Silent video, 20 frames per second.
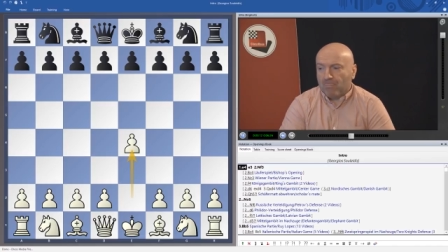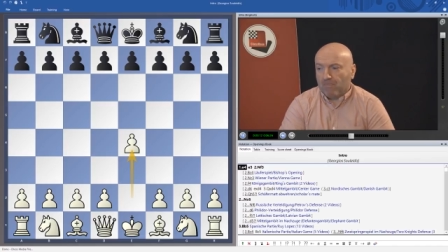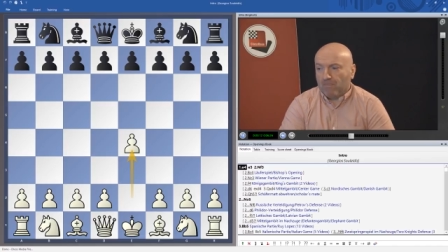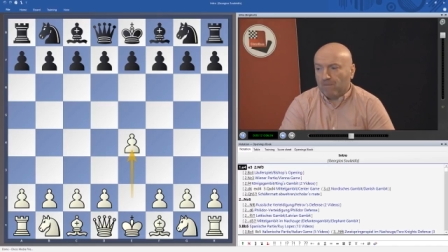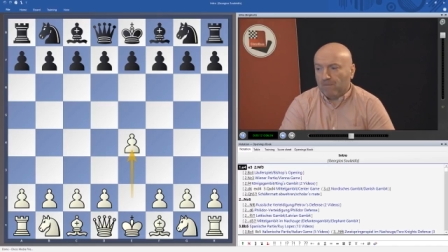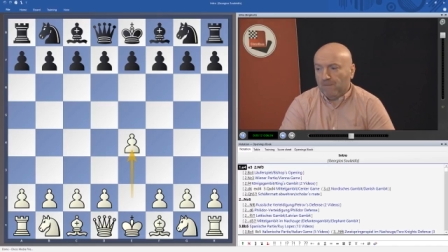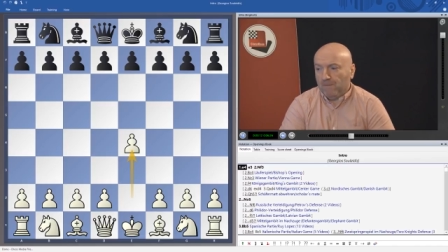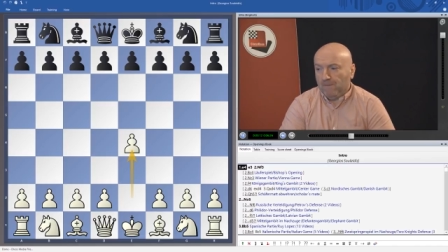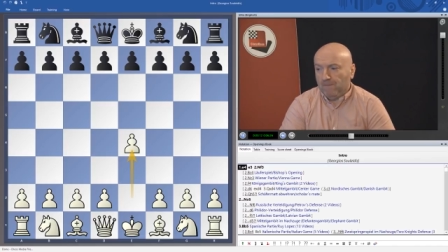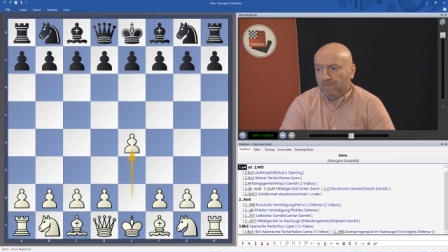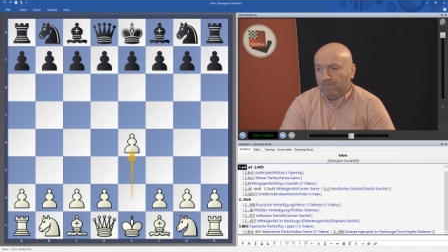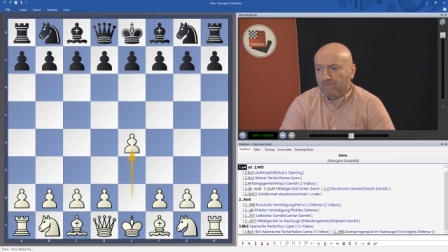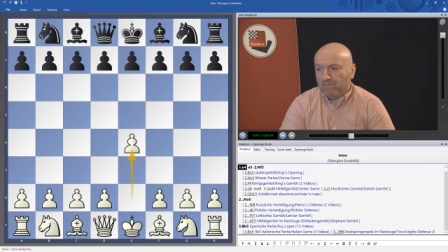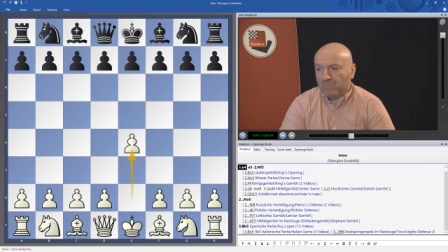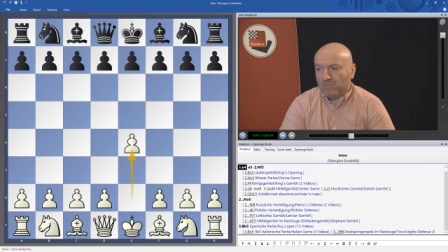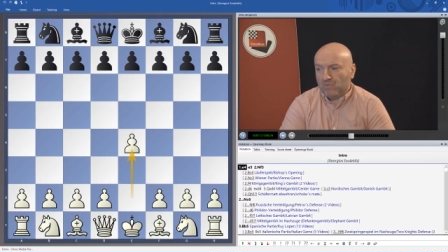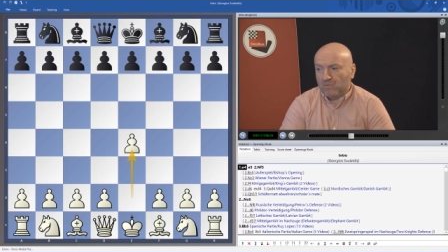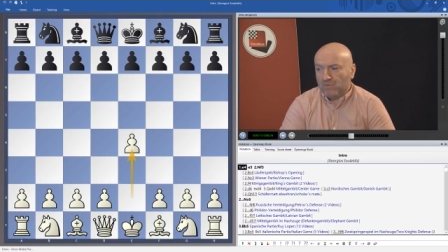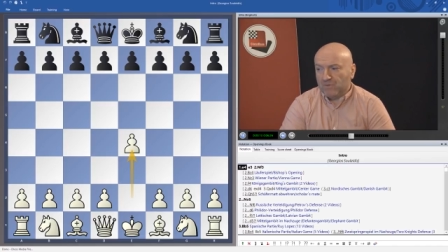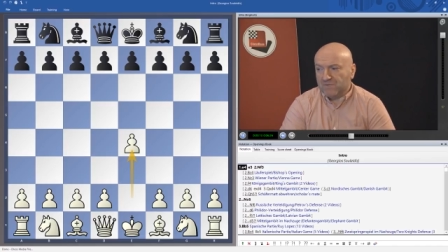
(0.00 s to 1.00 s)

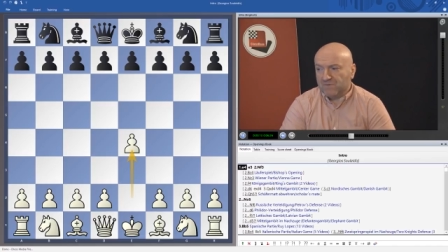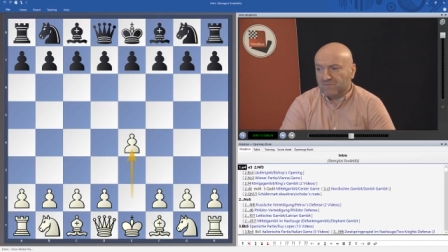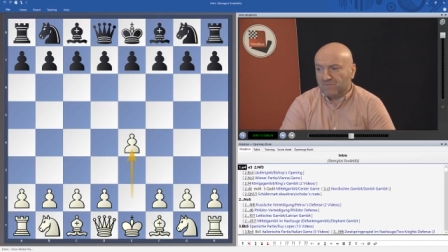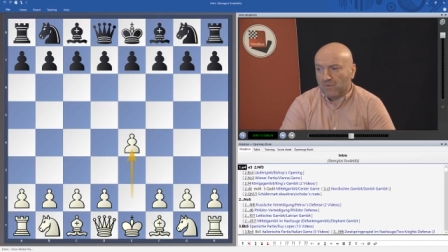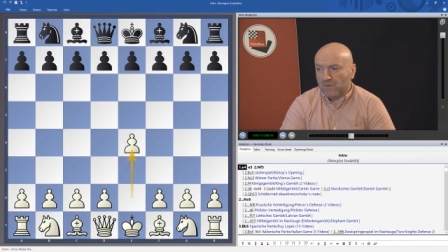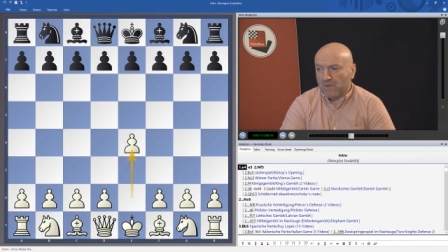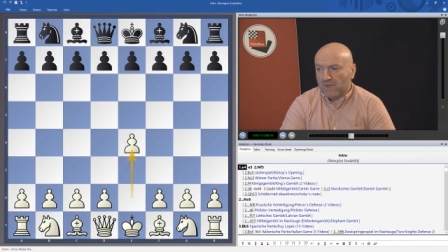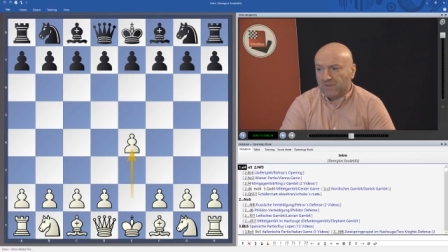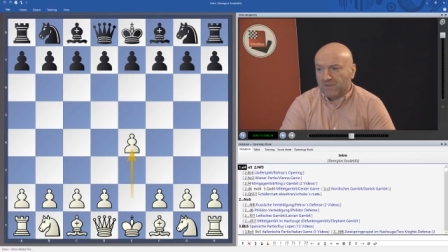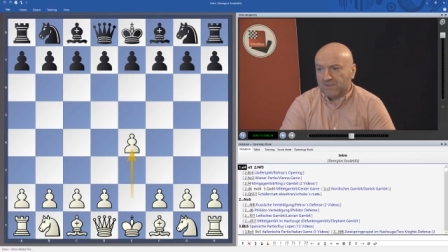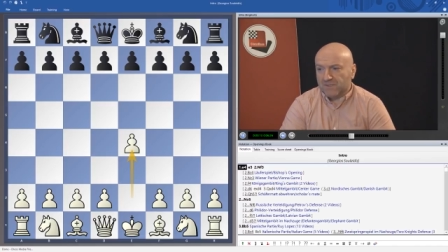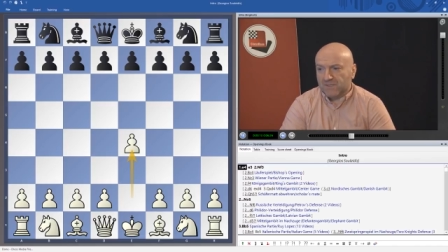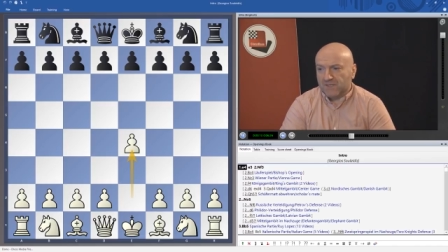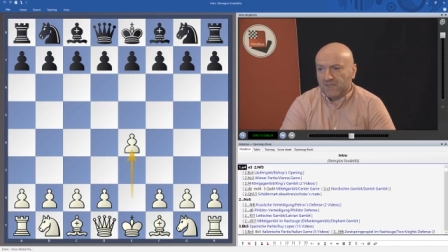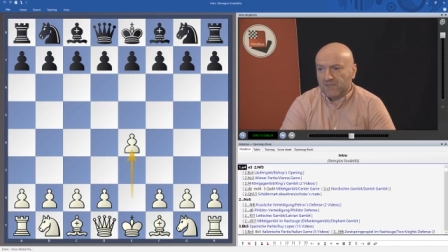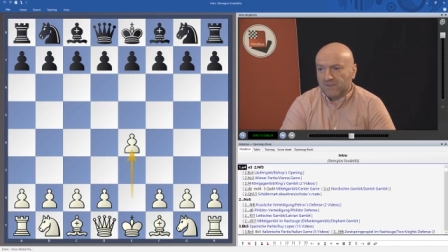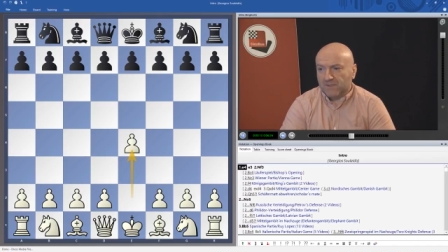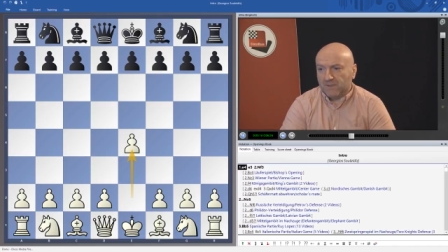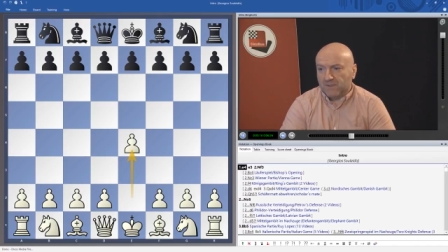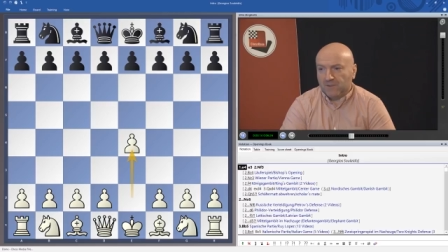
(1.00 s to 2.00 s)
The reason for that is
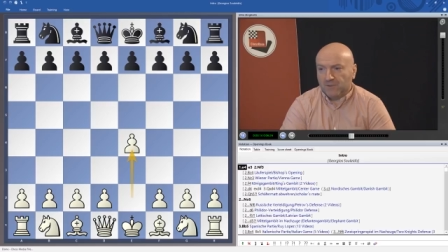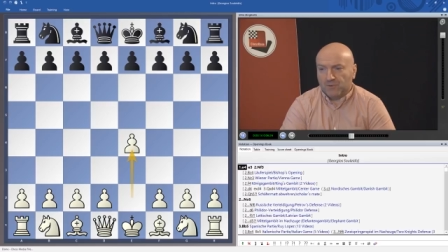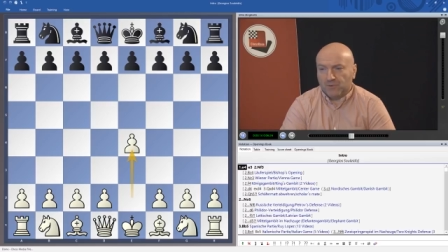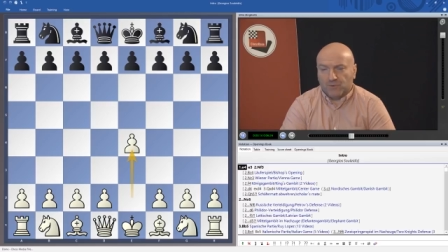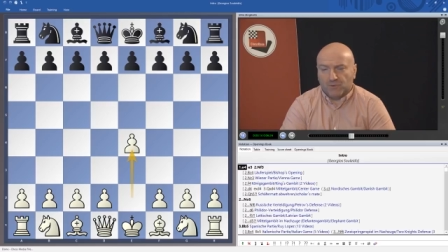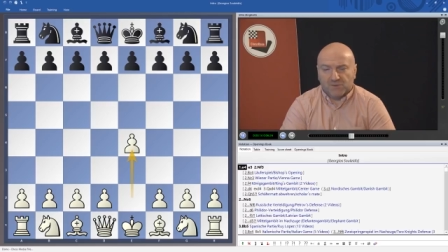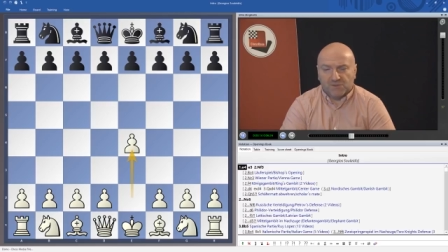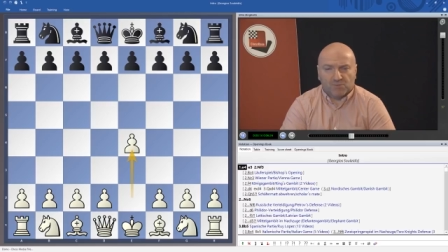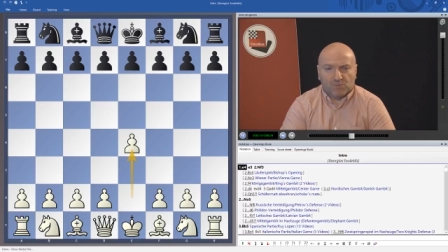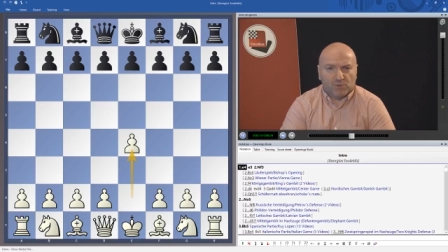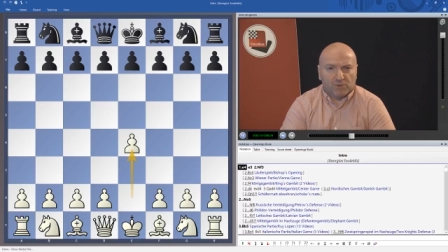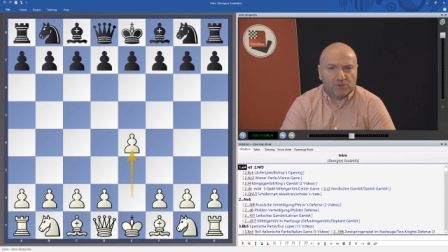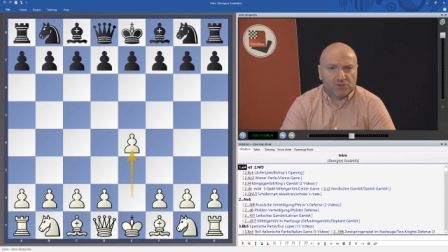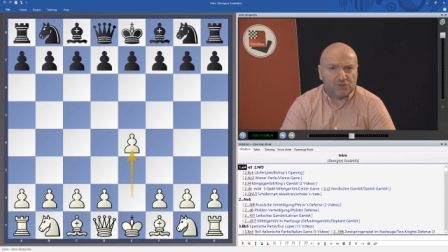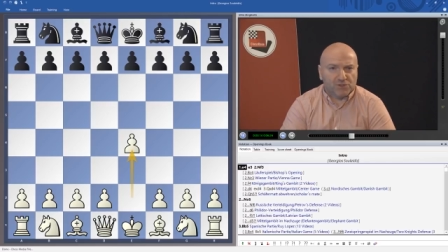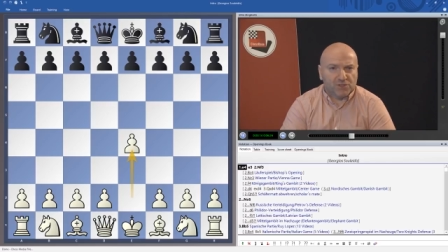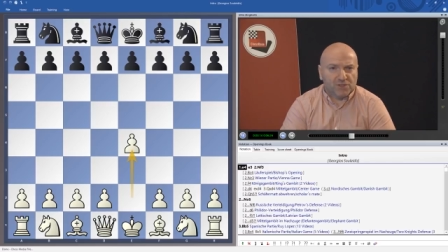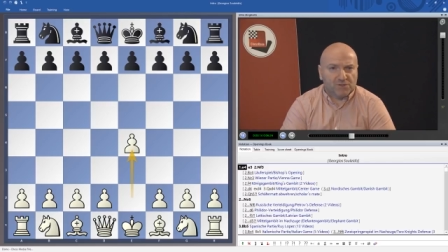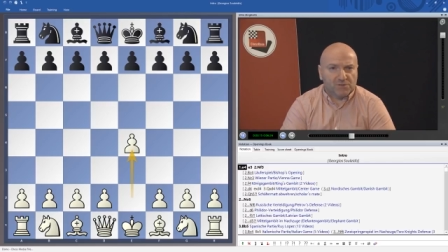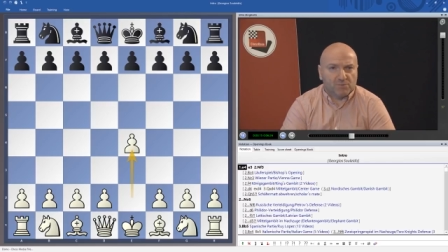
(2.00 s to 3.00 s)
that in
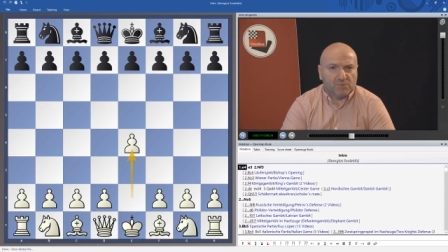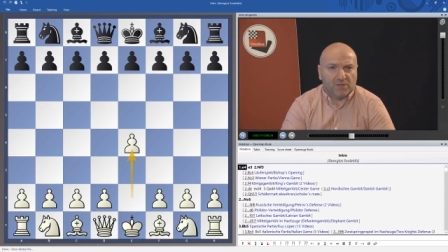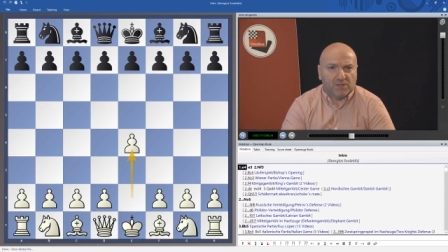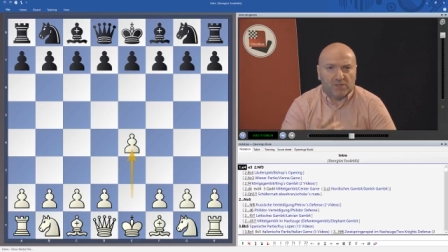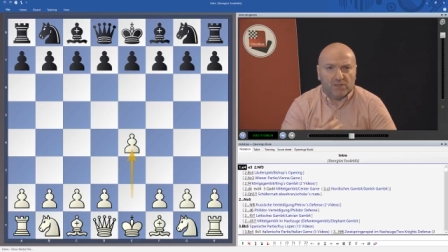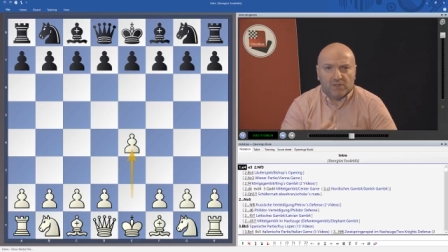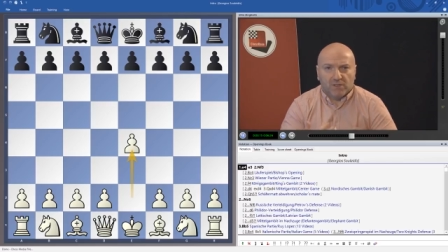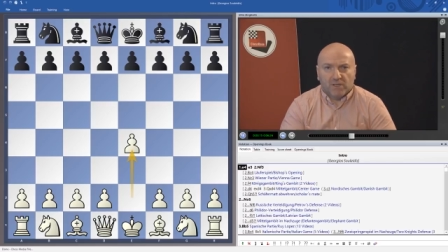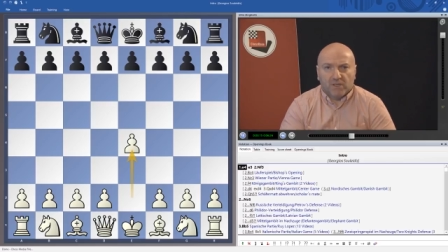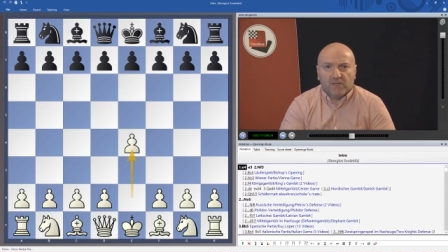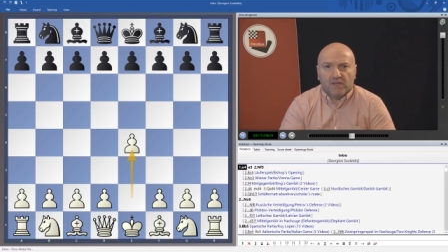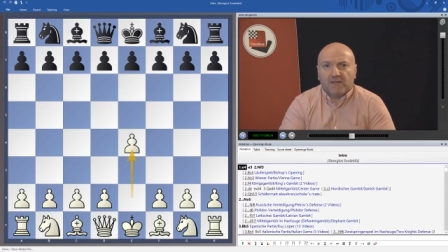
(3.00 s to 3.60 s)
correspondence chess many